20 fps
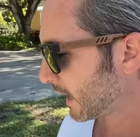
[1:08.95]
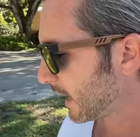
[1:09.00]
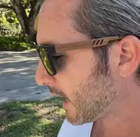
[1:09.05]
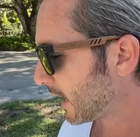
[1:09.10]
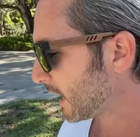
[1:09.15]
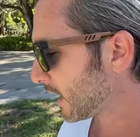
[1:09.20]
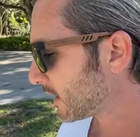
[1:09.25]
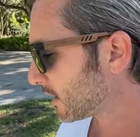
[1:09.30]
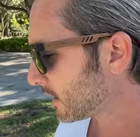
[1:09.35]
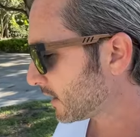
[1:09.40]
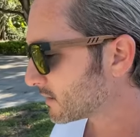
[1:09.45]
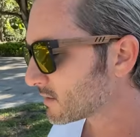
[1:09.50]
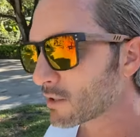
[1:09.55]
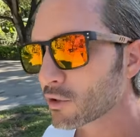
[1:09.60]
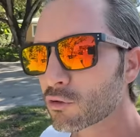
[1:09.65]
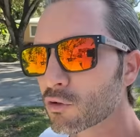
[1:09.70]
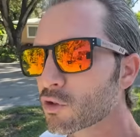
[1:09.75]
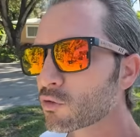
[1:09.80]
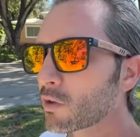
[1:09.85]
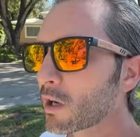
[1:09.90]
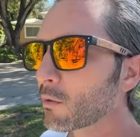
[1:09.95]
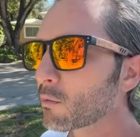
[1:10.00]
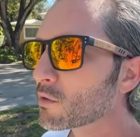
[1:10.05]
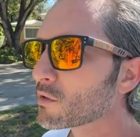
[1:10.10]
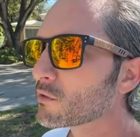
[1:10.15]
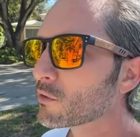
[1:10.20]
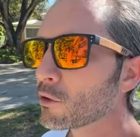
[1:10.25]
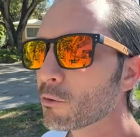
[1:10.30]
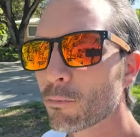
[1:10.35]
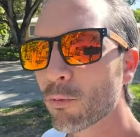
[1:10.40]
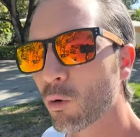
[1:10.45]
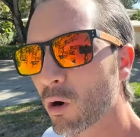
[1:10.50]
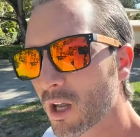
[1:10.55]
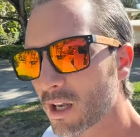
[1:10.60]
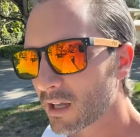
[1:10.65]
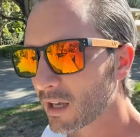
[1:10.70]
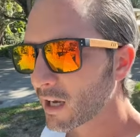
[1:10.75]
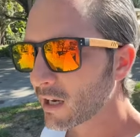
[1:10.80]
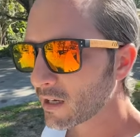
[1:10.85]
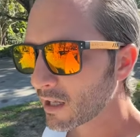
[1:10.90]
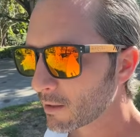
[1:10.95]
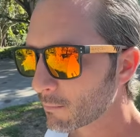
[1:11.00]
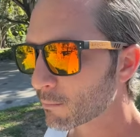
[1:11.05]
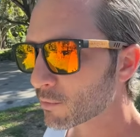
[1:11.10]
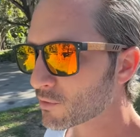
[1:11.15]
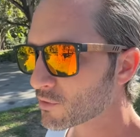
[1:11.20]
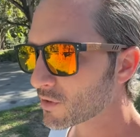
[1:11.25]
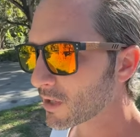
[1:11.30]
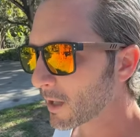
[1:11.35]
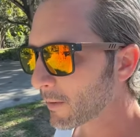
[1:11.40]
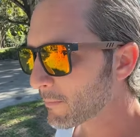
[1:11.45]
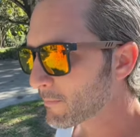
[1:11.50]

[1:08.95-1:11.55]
and his interest rate was 2.98%.